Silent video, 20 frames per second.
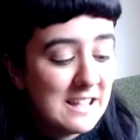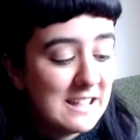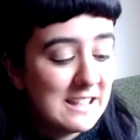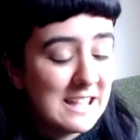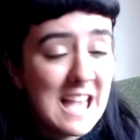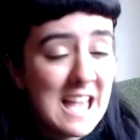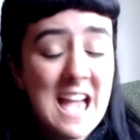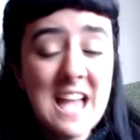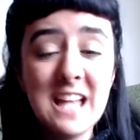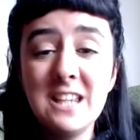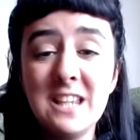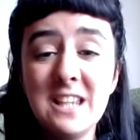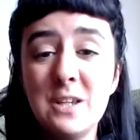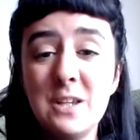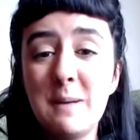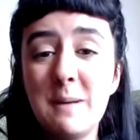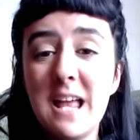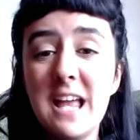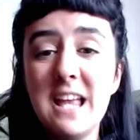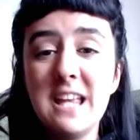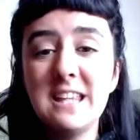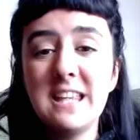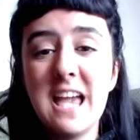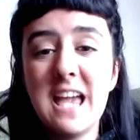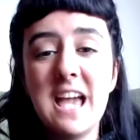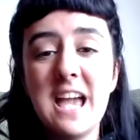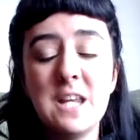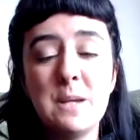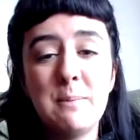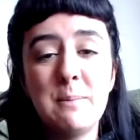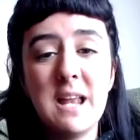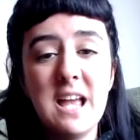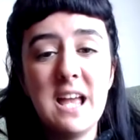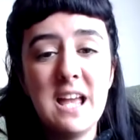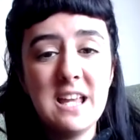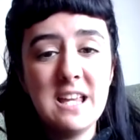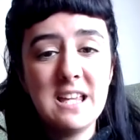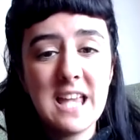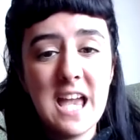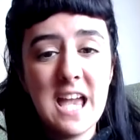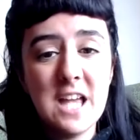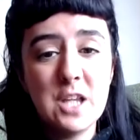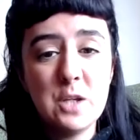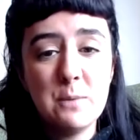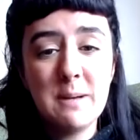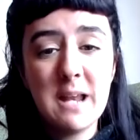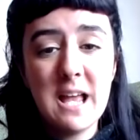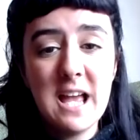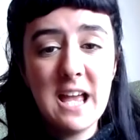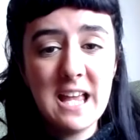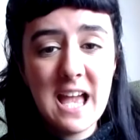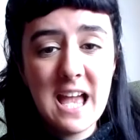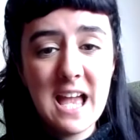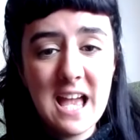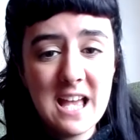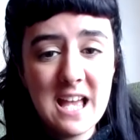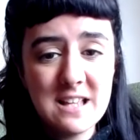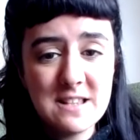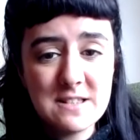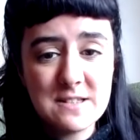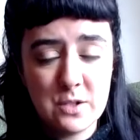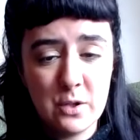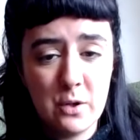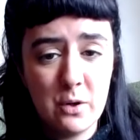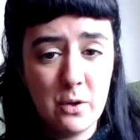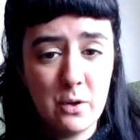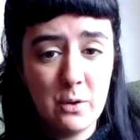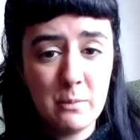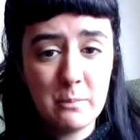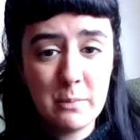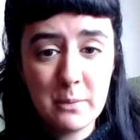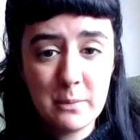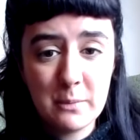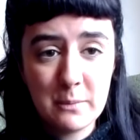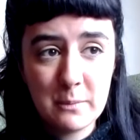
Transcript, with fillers: Can you play, can you play, can you play and stop?